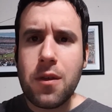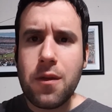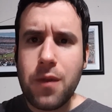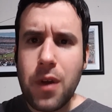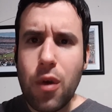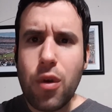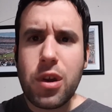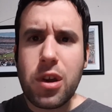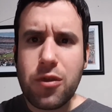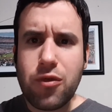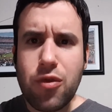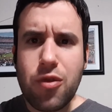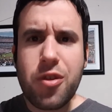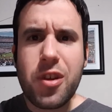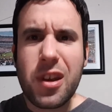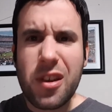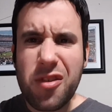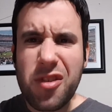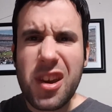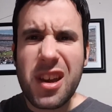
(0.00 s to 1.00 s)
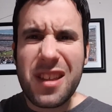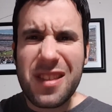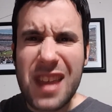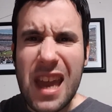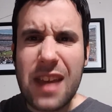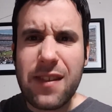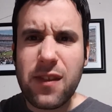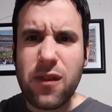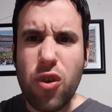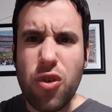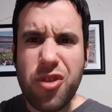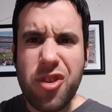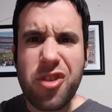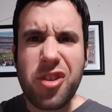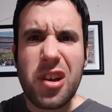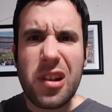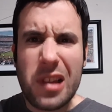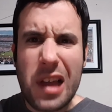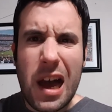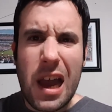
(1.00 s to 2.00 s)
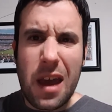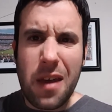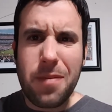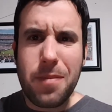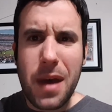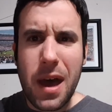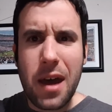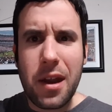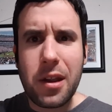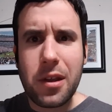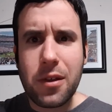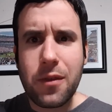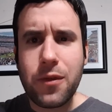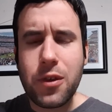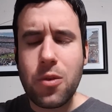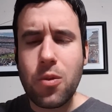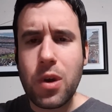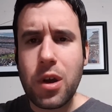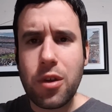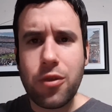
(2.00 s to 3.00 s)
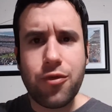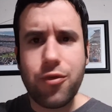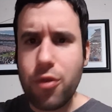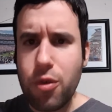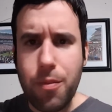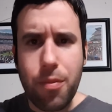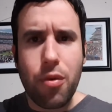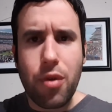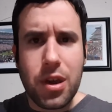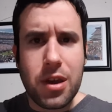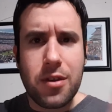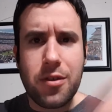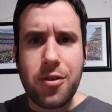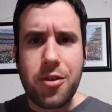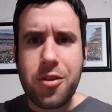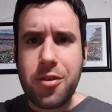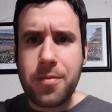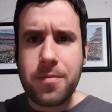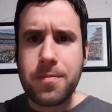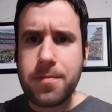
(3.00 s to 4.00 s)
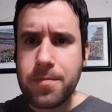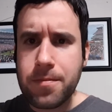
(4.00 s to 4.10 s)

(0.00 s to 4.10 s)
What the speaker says: Very interesting. It's like a David versus Goliath battle, if you will. Drew Brees